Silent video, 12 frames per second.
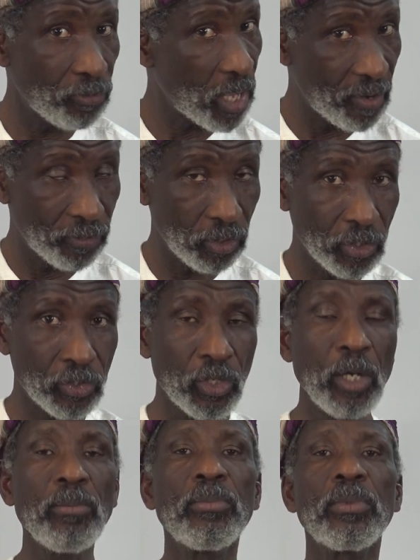if you haven't done
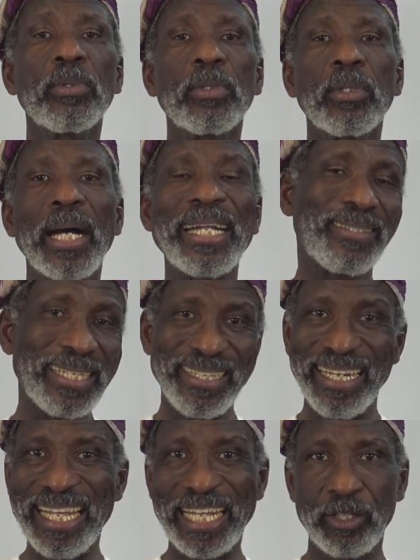so, and send
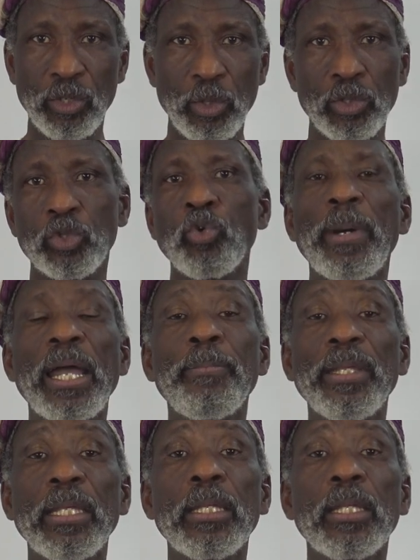the link to those who might
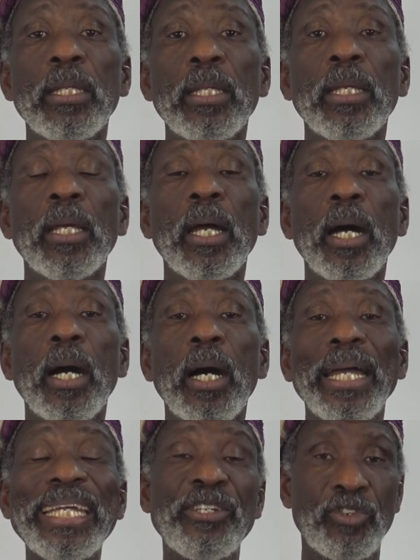be uh,
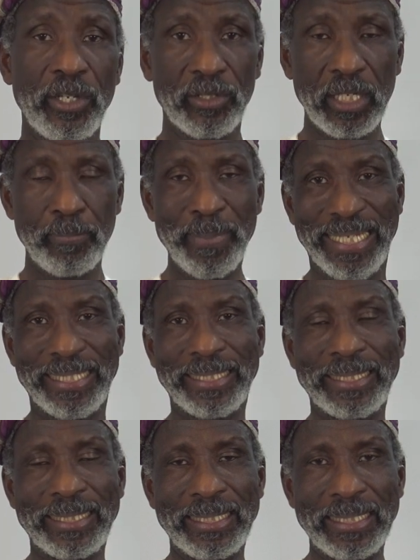interested,
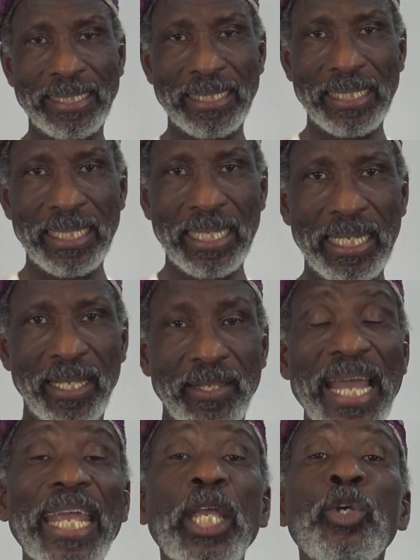please.
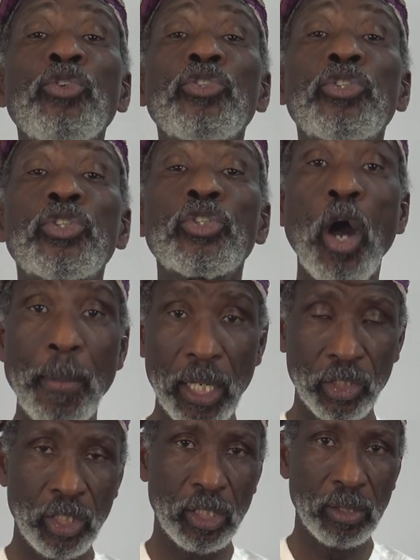Thank you so
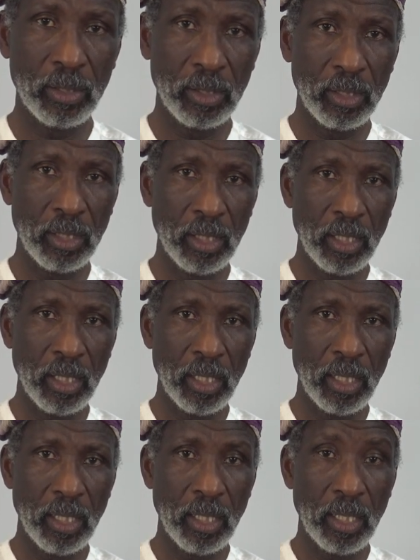much.
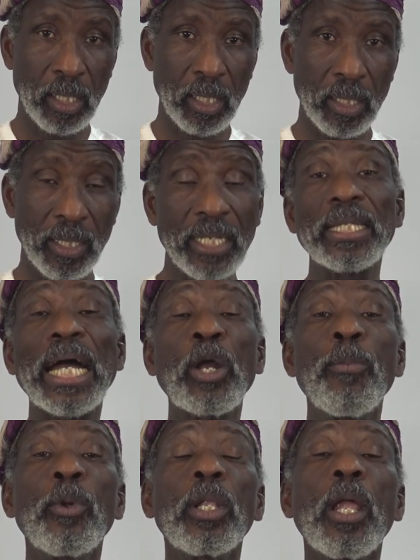
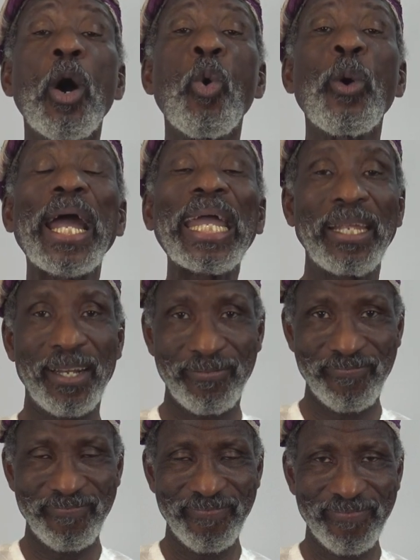Jazakumullahu khairan.
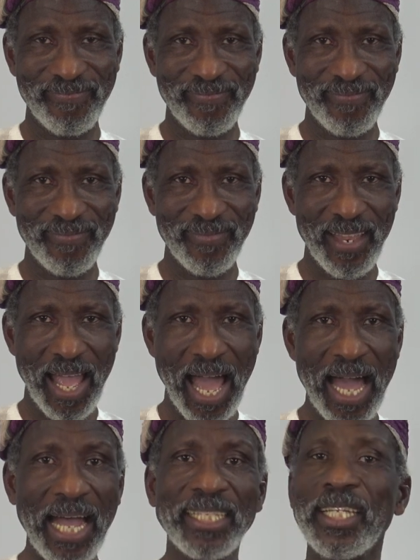
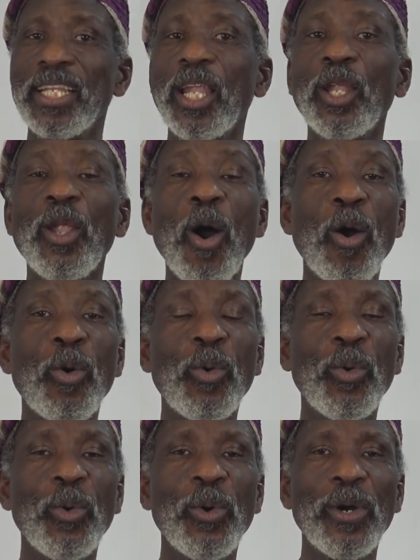
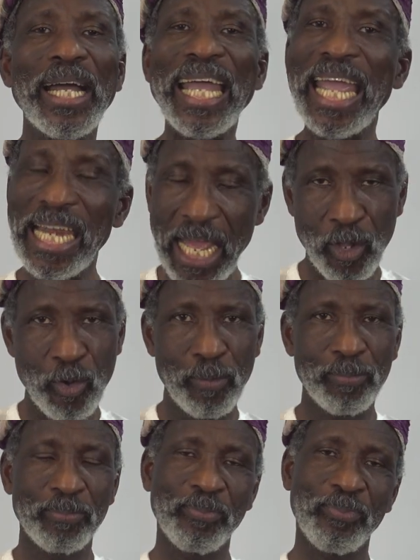Ahsanallahu ilaykum.